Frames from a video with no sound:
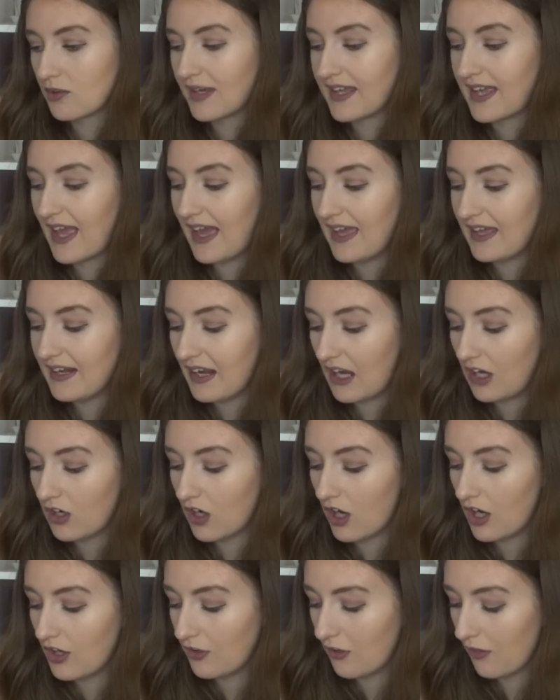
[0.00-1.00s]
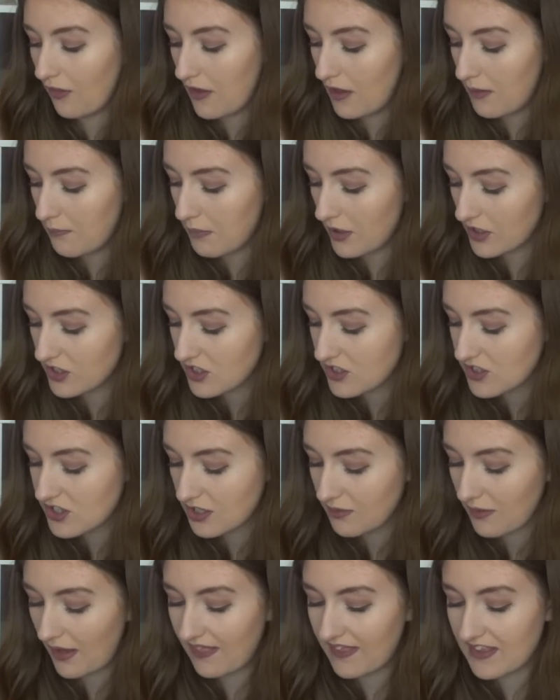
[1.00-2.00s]
again, I got another
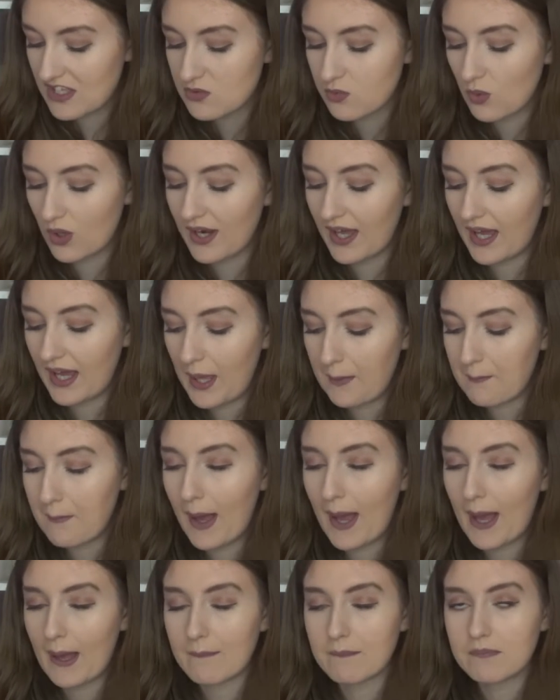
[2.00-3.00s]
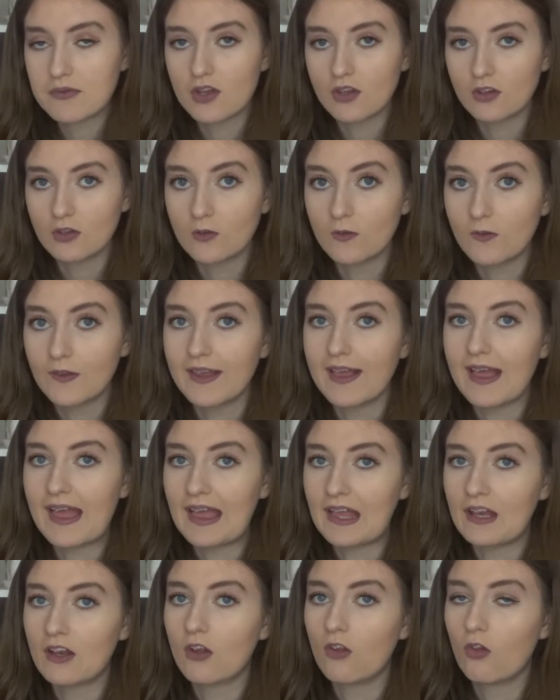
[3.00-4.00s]
bodysuit, and this one I am absolutely
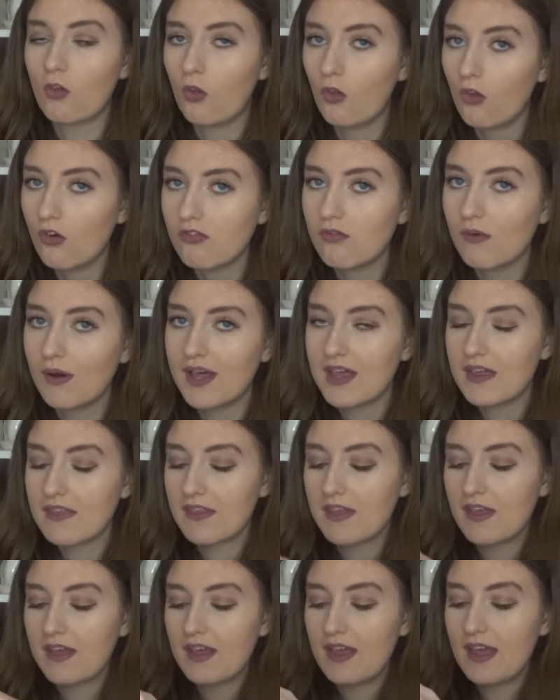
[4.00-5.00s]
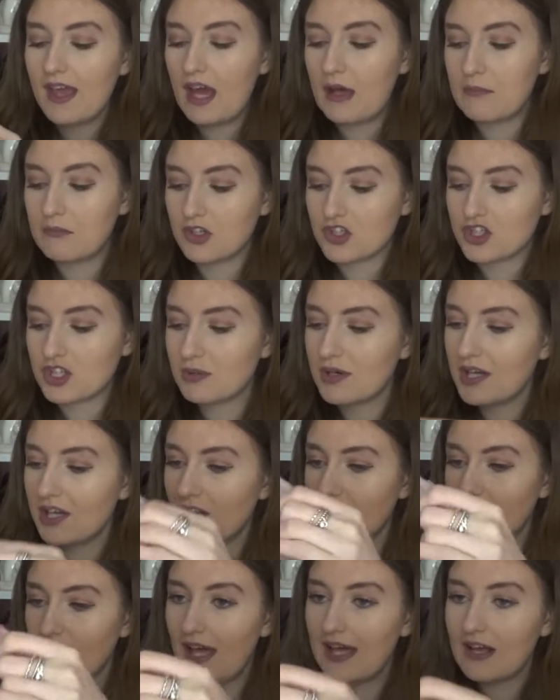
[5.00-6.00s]
in love with. I'm not sure what it'll
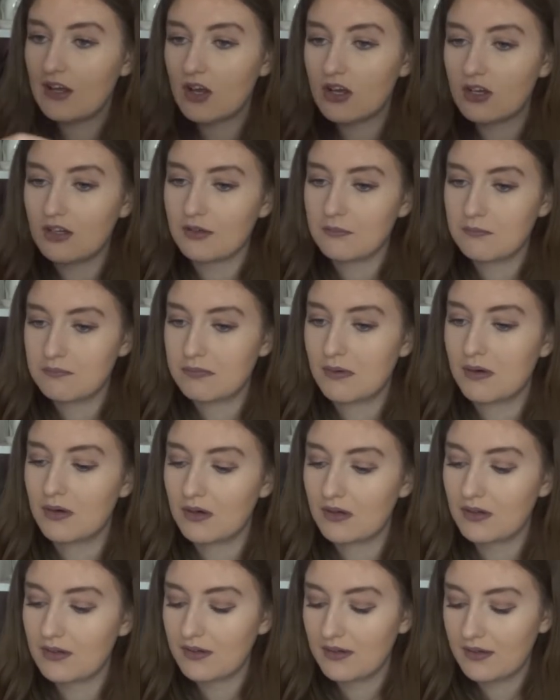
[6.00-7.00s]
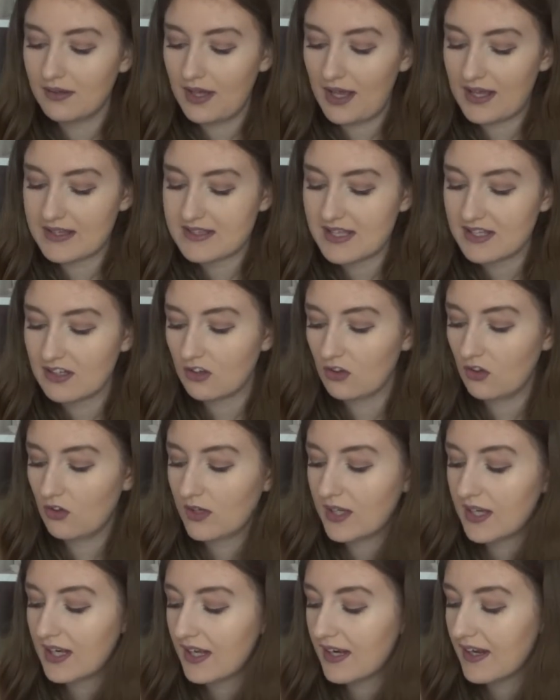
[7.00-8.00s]
look like on, but as in
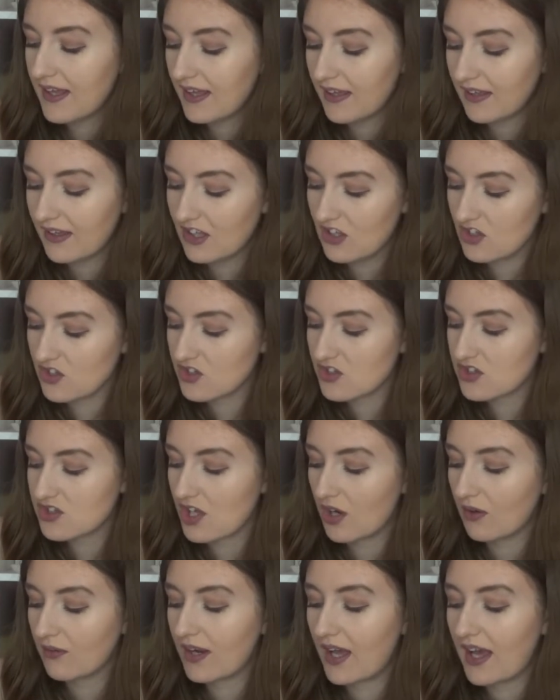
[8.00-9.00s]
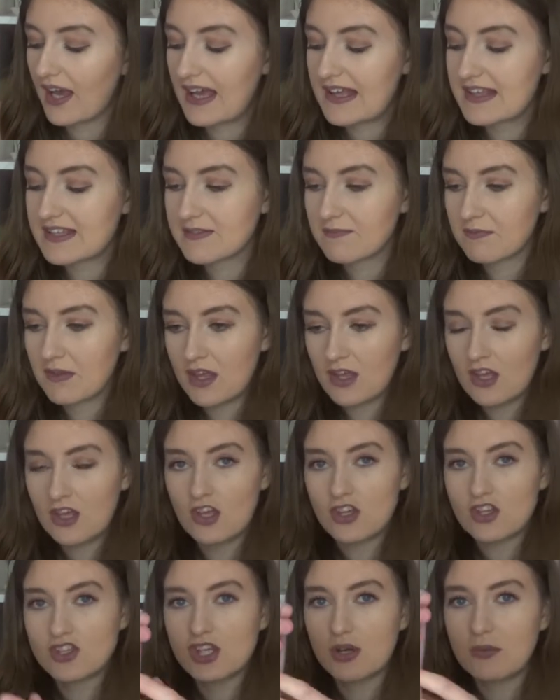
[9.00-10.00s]
looking at it, it's so nice.
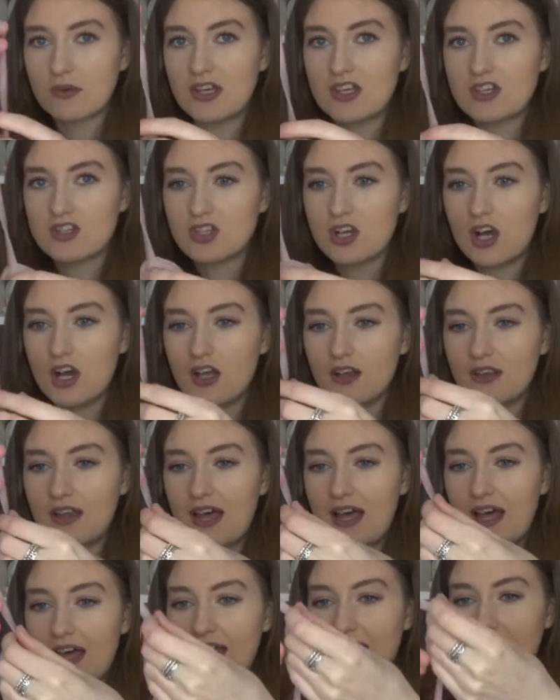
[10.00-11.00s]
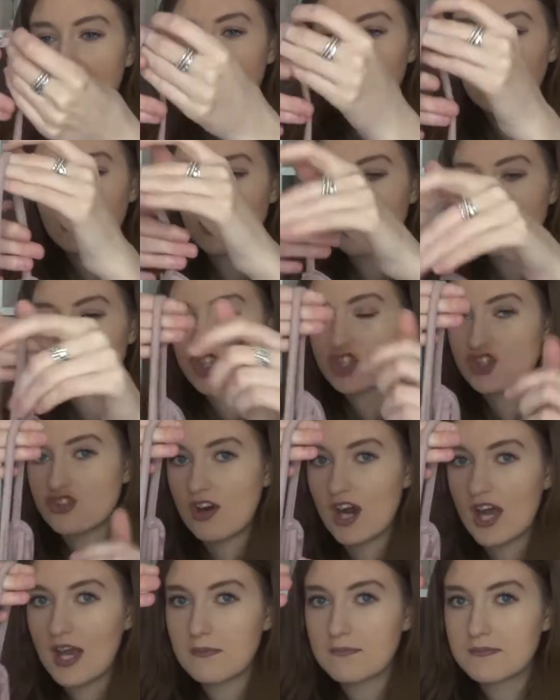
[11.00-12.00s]
So it's got like
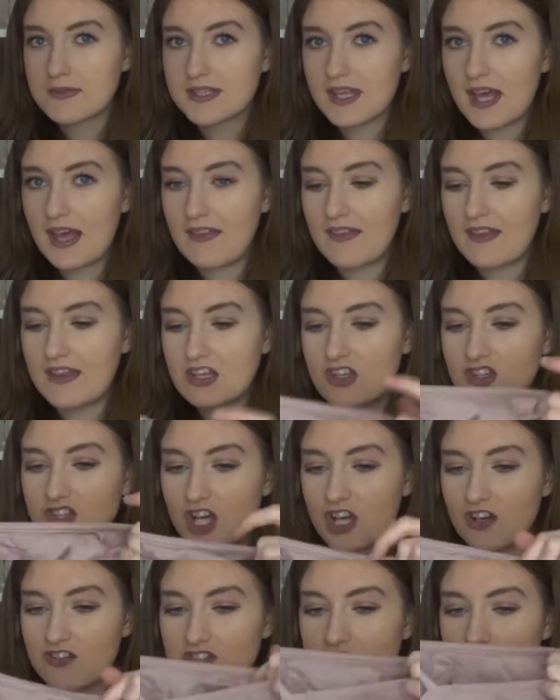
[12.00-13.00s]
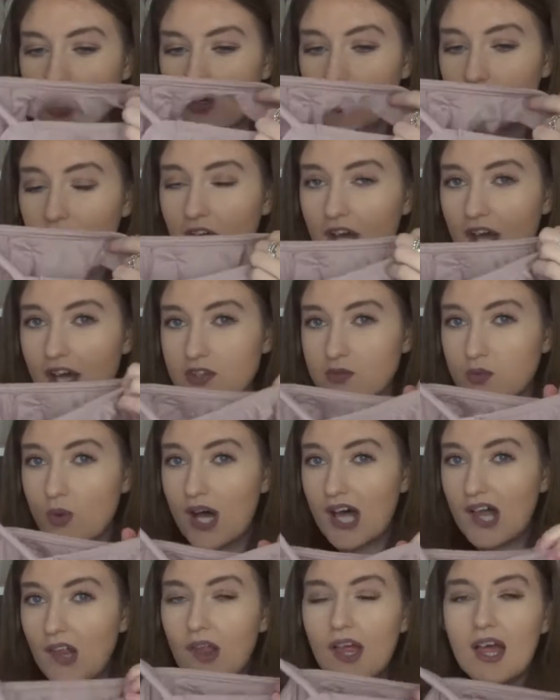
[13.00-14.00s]
straps, and then it's off shoulder as
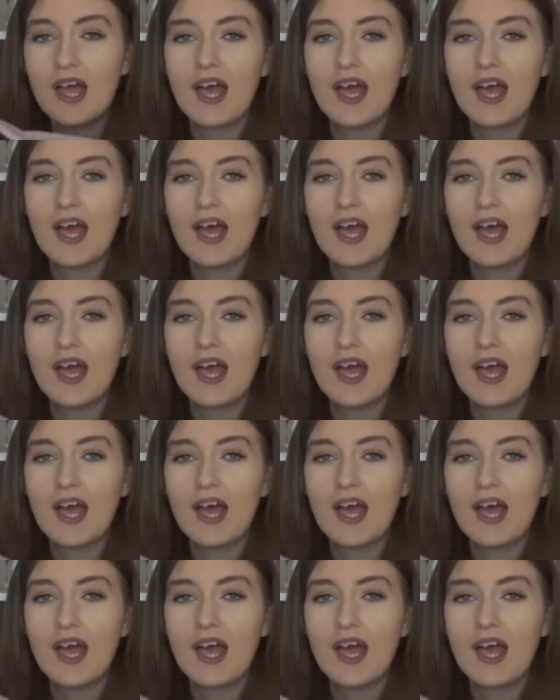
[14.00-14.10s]
well